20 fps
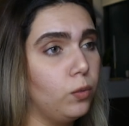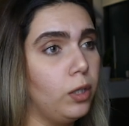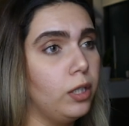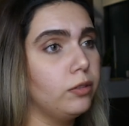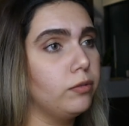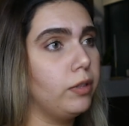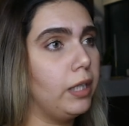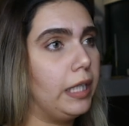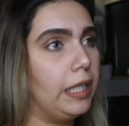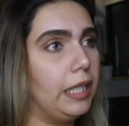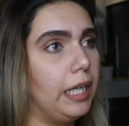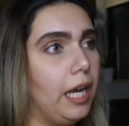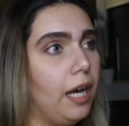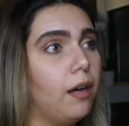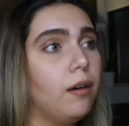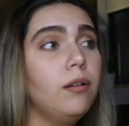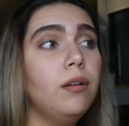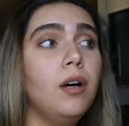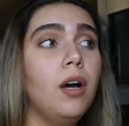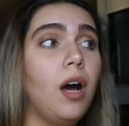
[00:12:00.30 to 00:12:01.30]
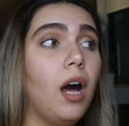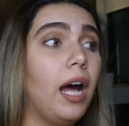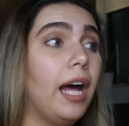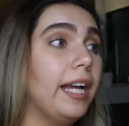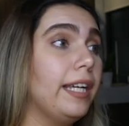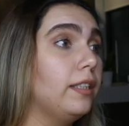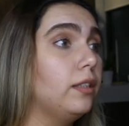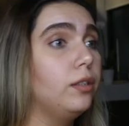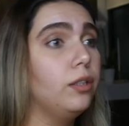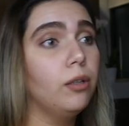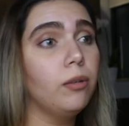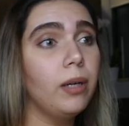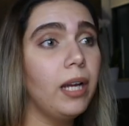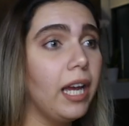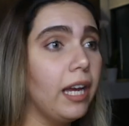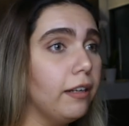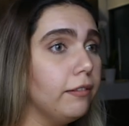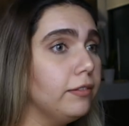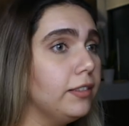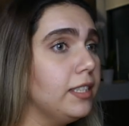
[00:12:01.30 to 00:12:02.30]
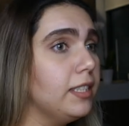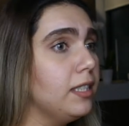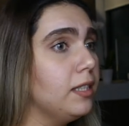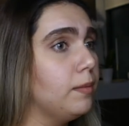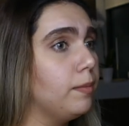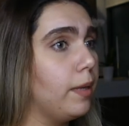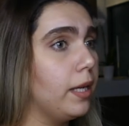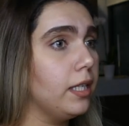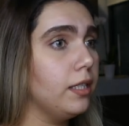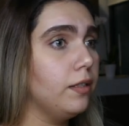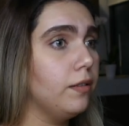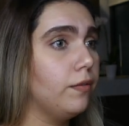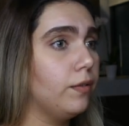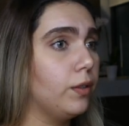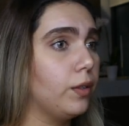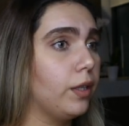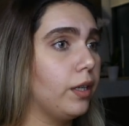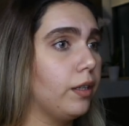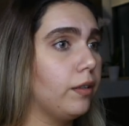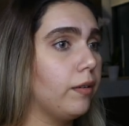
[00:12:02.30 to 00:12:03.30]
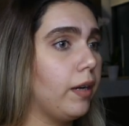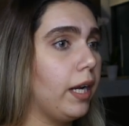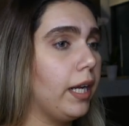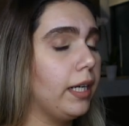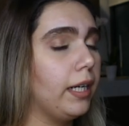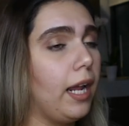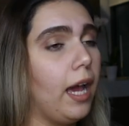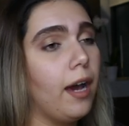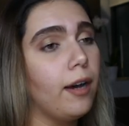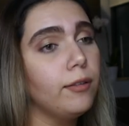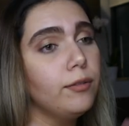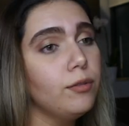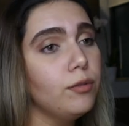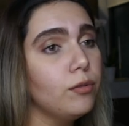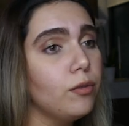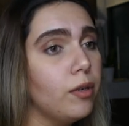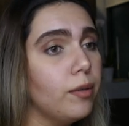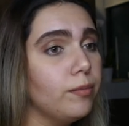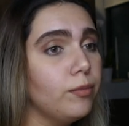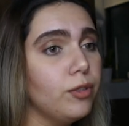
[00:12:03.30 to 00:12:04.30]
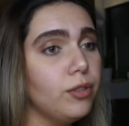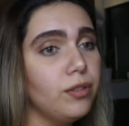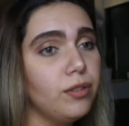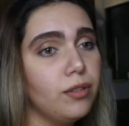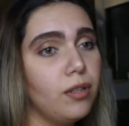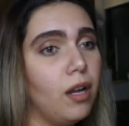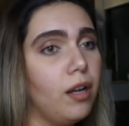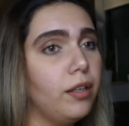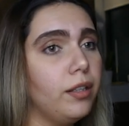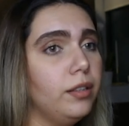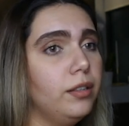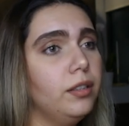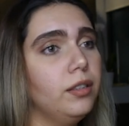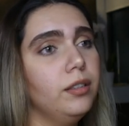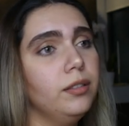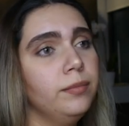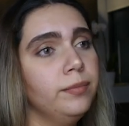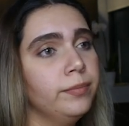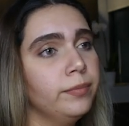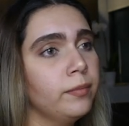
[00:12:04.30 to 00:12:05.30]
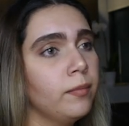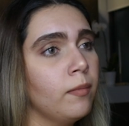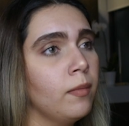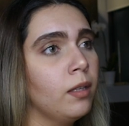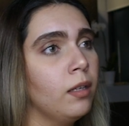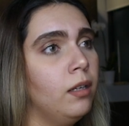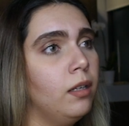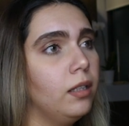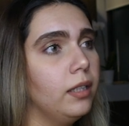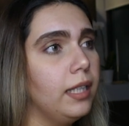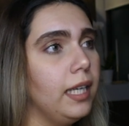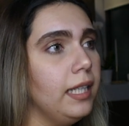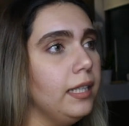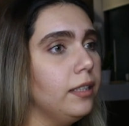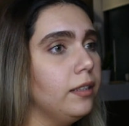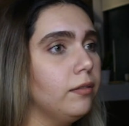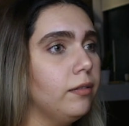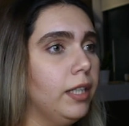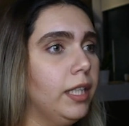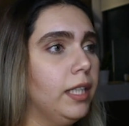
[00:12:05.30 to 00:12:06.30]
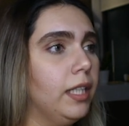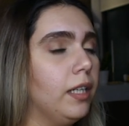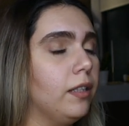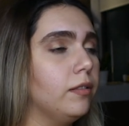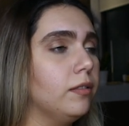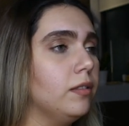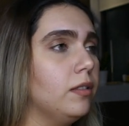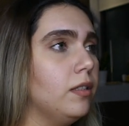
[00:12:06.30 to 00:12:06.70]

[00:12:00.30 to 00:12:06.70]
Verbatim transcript: one right now. I don't have this space for it right now. So I'm just not going to get it right now.